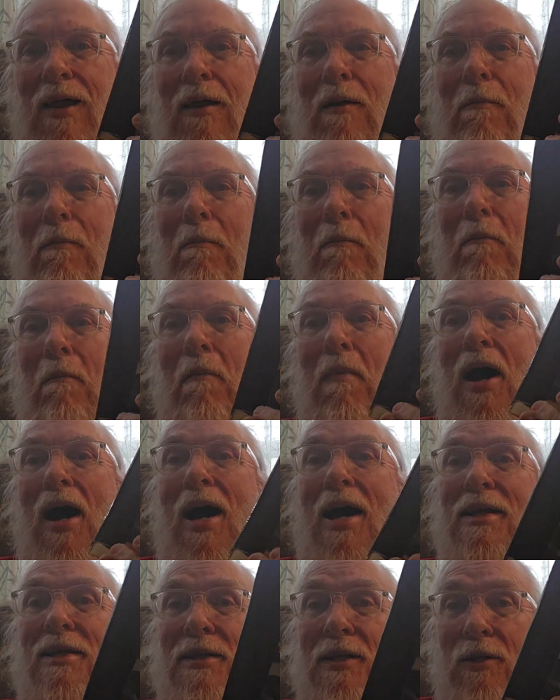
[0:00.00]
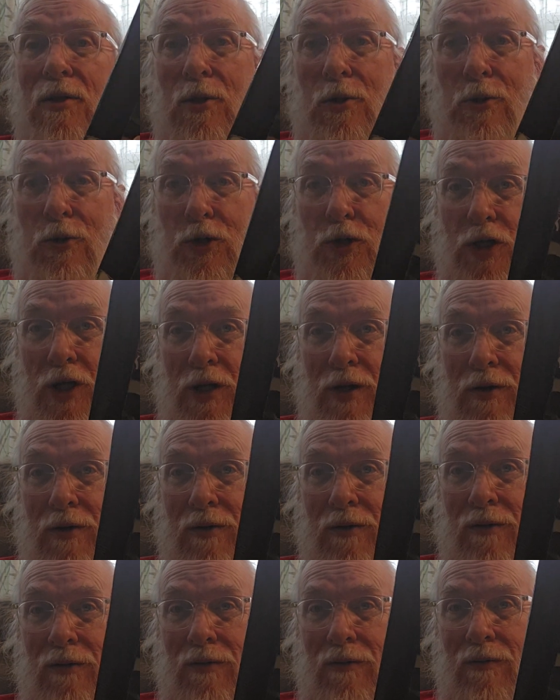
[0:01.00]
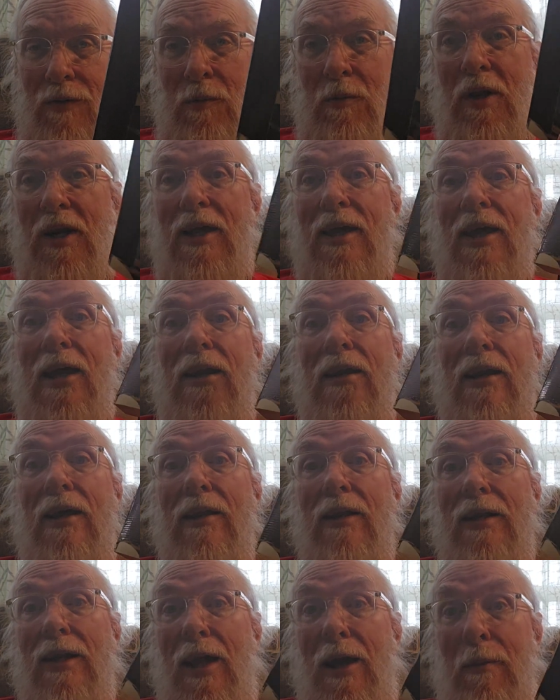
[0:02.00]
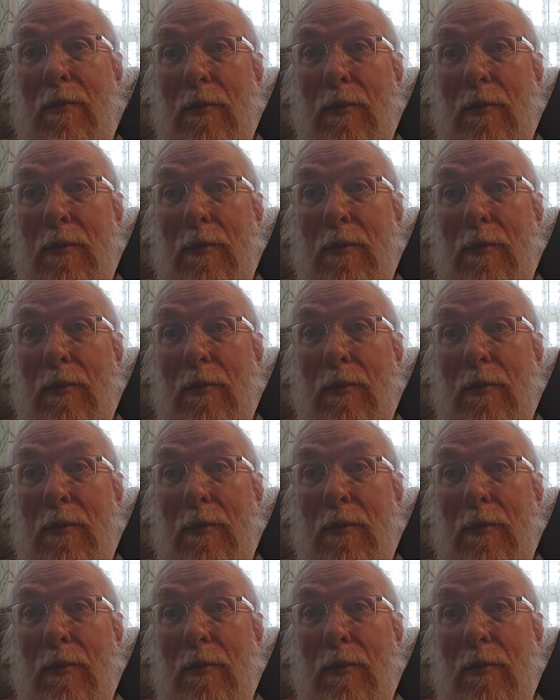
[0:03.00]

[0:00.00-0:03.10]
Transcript: My solution would be to get another damn